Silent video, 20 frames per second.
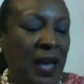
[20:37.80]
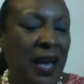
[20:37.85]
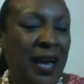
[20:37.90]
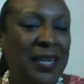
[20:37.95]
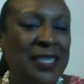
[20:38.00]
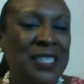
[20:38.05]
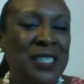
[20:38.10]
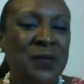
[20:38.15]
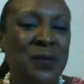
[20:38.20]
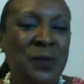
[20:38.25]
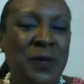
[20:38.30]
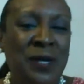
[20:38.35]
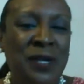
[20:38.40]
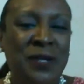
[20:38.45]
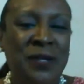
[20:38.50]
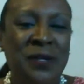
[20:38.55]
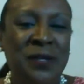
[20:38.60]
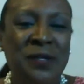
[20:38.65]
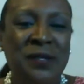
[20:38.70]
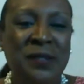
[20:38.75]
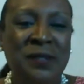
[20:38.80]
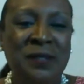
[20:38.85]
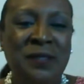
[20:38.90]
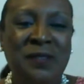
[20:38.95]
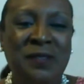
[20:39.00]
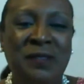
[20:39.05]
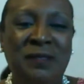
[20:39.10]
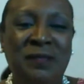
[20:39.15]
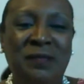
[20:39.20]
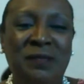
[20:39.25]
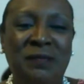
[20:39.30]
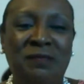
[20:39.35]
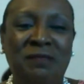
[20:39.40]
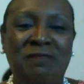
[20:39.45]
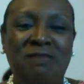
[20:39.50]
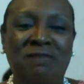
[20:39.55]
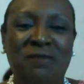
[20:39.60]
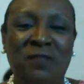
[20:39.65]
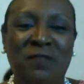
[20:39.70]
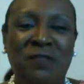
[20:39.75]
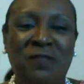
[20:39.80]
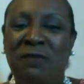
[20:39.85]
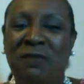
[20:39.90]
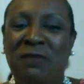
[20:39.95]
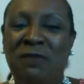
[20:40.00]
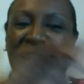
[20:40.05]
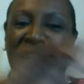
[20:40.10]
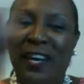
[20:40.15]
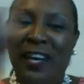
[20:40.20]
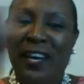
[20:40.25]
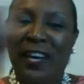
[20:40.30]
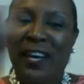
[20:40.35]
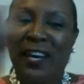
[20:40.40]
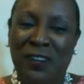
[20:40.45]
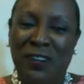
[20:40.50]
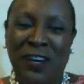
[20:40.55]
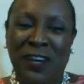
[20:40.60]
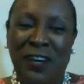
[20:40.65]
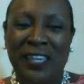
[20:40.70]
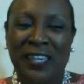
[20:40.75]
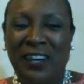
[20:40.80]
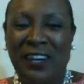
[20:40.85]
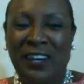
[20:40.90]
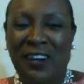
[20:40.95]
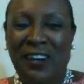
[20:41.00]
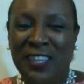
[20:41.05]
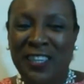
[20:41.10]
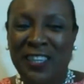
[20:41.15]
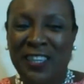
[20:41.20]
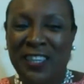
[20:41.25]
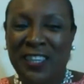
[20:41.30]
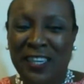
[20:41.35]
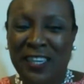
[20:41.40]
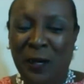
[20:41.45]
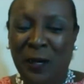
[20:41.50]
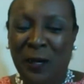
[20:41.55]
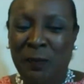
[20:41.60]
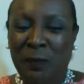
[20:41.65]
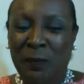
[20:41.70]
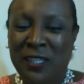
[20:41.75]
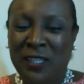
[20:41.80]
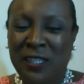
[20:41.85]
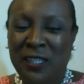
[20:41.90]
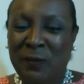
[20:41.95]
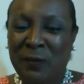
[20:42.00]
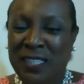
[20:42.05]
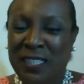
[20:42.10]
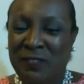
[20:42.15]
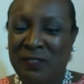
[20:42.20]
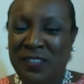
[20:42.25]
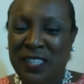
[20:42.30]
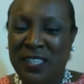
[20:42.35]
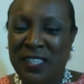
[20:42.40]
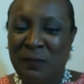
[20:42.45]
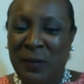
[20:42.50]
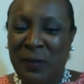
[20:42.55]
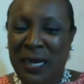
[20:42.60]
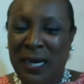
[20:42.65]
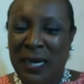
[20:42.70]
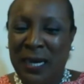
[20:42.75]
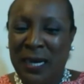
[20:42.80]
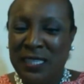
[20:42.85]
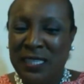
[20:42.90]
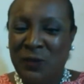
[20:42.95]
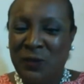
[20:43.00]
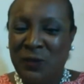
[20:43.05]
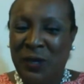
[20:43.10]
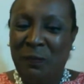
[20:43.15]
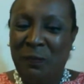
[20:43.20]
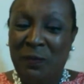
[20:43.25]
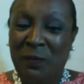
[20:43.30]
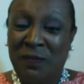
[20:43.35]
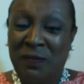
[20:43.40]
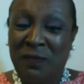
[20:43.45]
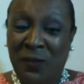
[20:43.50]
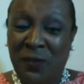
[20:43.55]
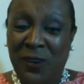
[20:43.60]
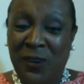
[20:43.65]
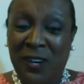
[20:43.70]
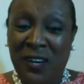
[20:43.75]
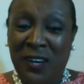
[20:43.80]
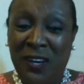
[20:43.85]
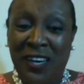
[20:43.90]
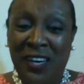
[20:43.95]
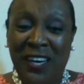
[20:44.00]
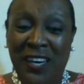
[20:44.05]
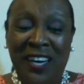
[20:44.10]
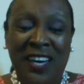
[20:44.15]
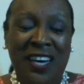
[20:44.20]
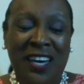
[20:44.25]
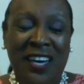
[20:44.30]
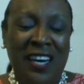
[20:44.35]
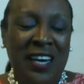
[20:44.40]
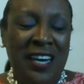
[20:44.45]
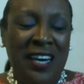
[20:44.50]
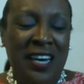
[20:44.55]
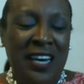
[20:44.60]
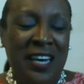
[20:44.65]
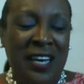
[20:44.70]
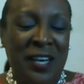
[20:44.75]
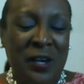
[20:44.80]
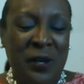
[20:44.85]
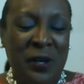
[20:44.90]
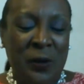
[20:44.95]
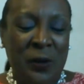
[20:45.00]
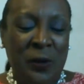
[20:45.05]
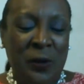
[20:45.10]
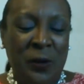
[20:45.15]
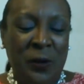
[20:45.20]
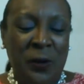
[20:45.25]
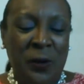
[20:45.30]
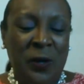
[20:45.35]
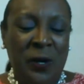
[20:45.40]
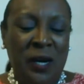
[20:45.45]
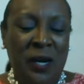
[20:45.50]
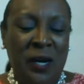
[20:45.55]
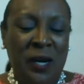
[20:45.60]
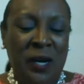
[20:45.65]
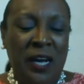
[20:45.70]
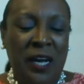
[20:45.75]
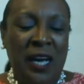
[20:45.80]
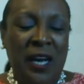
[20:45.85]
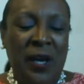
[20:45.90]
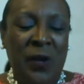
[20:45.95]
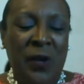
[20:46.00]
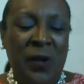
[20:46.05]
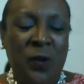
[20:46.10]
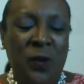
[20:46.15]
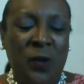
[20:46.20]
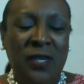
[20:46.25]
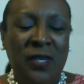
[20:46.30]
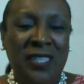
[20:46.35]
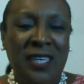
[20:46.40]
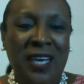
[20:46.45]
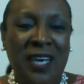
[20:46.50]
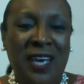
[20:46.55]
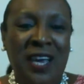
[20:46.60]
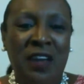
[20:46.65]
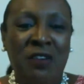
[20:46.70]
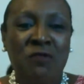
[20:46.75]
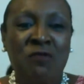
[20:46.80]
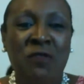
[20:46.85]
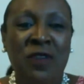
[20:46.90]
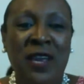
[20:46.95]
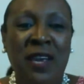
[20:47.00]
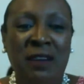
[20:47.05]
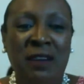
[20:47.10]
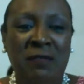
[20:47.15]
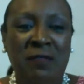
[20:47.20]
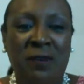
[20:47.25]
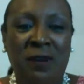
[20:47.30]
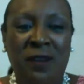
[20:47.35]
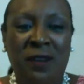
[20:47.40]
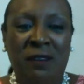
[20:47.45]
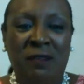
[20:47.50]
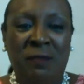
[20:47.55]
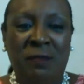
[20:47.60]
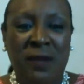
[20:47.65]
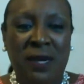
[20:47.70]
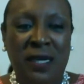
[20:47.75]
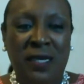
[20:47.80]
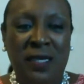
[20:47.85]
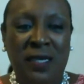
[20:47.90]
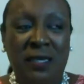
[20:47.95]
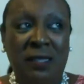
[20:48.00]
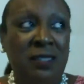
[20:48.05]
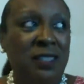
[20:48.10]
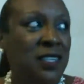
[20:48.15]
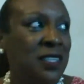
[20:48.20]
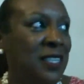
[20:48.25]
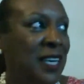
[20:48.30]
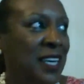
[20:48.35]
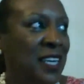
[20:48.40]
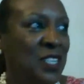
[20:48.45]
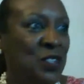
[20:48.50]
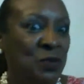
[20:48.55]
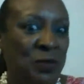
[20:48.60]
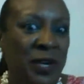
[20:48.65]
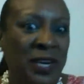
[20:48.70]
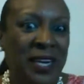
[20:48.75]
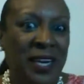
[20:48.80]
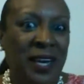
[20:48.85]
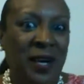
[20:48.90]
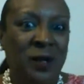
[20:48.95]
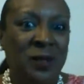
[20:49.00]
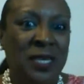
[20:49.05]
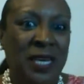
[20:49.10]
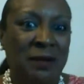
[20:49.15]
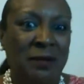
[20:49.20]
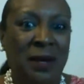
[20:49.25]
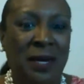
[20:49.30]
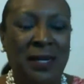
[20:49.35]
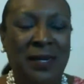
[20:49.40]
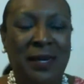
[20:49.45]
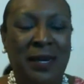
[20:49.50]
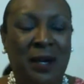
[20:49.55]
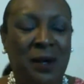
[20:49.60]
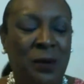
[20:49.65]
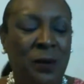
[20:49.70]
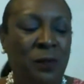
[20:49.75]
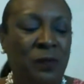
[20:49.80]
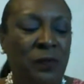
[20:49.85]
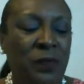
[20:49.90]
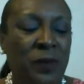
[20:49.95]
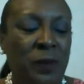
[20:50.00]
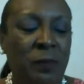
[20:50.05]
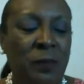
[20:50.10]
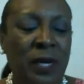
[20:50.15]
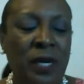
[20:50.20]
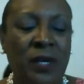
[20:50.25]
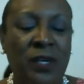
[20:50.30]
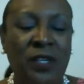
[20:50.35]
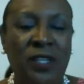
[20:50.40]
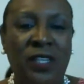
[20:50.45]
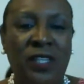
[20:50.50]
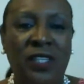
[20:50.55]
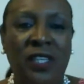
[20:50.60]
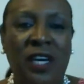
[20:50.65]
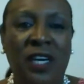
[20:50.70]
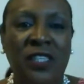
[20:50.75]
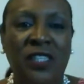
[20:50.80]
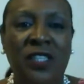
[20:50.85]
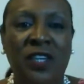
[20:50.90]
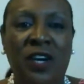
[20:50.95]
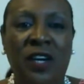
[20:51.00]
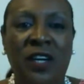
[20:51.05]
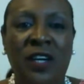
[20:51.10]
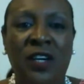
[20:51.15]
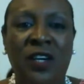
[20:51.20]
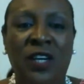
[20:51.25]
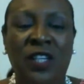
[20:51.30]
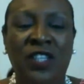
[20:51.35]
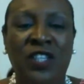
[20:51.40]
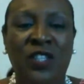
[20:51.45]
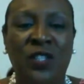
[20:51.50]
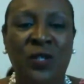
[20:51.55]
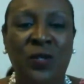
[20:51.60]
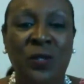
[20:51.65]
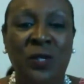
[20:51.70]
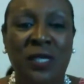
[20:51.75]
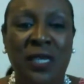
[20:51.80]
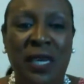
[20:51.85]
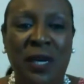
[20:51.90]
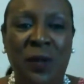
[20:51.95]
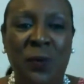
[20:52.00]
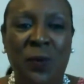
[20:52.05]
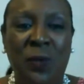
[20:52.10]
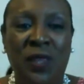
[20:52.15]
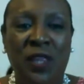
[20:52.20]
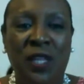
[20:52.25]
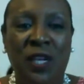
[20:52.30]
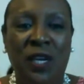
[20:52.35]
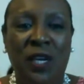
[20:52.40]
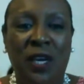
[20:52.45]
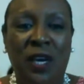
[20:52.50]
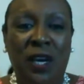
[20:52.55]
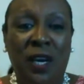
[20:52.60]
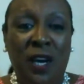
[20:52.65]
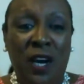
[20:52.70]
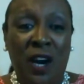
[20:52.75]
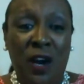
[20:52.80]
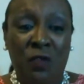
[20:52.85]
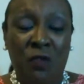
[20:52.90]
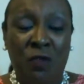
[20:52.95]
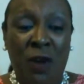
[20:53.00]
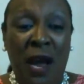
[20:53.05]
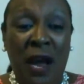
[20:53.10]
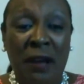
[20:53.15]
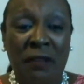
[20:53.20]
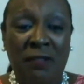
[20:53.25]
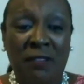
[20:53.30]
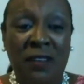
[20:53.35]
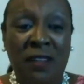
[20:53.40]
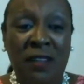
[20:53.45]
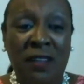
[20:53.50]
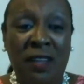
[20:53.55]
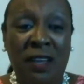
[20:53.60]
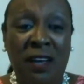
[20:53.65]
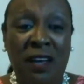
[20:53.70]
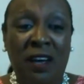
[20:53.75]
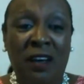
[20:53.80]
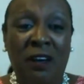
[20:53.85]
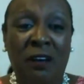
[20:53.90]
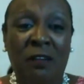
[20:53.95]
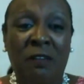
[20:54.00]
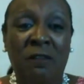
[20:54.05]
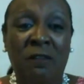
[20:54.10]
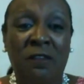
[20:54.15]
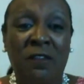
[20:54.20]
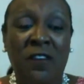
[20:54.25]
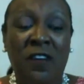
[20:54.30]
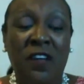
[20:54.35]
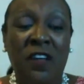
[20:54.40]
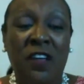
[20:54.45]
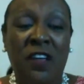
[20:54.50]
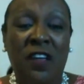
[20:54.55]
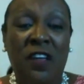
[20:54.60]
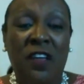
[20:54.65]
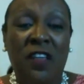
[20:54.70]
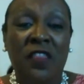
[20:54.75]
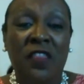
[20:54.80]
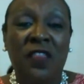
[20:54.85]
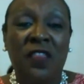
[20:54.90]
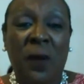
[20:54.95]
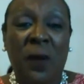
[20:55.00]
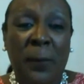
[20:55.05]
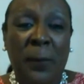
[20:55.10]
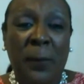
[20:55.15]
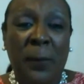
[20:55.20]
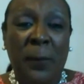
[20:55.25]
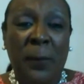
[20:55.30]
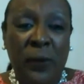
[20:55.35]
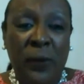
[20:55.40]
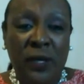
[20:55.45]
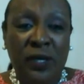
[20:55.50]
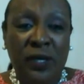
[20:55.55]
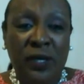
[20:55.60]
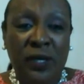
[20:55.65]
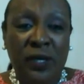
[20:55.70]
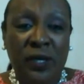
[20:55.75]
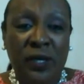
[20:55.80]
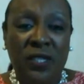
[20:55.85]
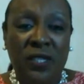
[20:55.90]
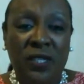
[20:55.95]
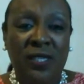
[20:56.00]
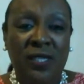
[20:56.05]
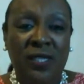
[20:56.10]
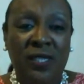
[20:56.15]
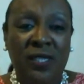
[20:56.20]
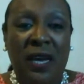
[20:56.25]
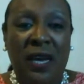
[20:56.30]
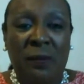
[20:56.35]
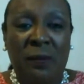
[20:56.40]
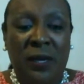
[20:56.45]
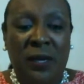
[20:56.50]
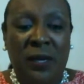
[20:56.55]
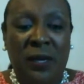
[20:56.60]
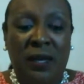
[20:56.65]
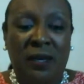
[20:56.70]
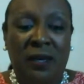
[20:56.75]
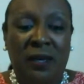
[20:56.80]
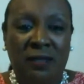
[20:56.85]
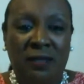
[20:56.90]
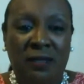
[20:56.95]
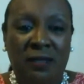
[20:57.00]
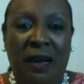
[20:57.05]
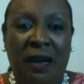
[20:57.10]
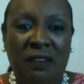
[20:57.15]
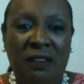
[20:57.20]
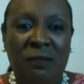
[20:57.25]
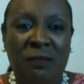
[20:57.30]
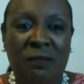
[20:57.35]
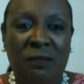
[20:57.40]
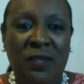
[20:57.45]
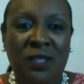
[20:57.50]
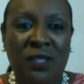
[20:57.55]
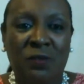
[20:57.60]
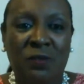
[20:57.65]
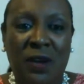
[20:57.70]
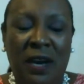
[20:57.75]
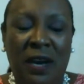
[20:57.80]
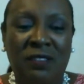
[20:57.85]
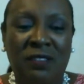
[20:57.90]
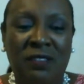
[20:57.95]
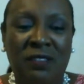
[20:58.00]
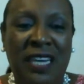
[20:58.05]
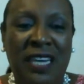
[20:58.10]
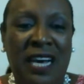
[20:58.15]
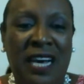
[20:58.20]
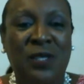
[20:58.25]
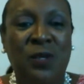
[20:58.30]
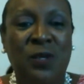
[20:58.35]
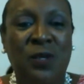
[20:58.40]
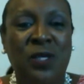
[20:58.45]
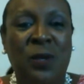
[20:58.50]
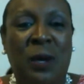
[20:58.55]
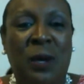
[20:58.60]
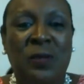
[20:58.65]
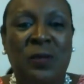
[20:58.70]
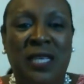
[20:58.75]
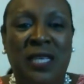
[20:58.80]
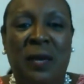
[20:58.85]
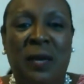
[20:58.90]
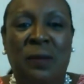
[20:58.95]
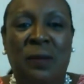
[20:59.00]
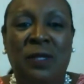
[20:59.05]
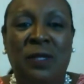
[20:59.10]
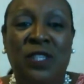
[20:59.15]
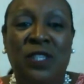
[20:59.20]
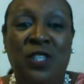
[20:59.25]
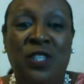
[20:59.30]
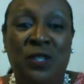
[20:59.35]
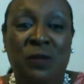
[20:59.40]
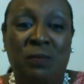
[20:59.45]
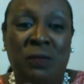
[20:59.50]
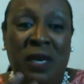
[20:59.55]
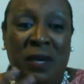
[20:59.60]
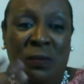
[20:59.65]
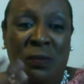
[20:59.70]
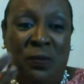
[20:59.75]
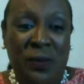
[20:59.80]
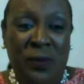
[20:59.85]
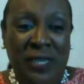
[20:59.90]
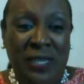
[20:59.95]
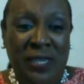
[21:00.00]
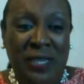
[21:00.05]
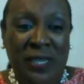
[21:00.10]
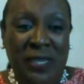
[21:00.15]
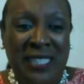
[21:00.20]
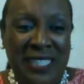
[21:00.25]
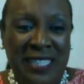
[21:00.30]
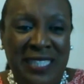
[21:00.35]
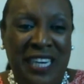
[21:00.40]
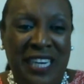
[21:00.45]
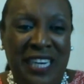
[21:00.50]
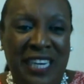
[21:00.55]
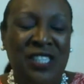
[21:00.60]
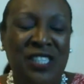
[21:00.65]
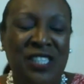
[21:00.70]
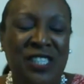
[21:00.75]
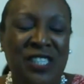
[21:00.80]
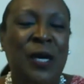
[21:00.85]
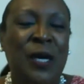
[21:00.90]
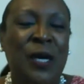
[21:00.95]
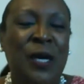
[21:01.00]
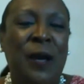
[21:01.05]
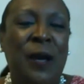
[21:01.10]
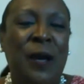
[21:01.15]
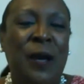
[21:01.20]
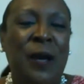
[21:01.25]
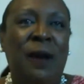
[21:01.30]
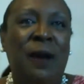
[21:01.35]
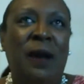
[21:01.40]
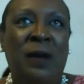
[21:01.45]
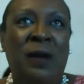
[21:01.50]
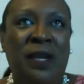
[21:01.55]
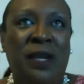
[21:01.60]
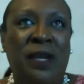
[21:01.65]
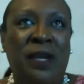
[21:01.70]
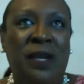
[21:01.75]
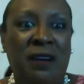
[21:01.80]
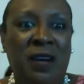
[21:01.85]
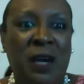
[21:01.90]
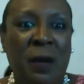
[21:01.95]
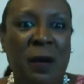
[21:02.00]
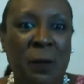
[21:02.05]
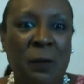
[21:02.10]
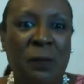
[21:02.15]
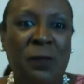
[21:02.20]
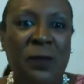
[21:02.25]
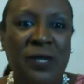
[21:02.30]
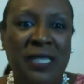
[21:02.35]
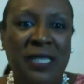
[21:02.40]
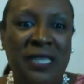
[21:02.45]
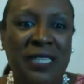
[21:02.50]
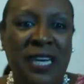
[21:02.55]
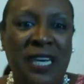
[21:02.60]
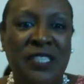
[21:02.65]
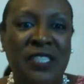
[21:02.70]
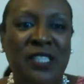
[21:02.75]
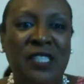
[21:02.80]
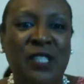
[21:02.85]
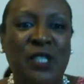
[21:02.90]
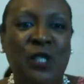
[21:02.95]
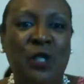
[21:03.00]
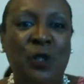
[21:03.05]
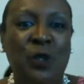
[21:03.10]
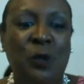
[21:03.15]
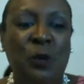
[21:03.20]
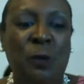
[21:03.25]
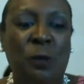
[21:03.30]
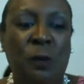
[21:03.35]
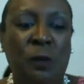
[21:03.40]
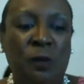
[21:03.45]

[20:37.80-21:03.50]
I just want to reflect on all the accomplishments of this past week before I go. It was a rainfall of blessings, just like it's raining outside right now. My goodness, I started on Tuesday with the arrival of the books. I mean, a stack of books arrived in Nassau, so I was able to make presentations. I made a couple presentations to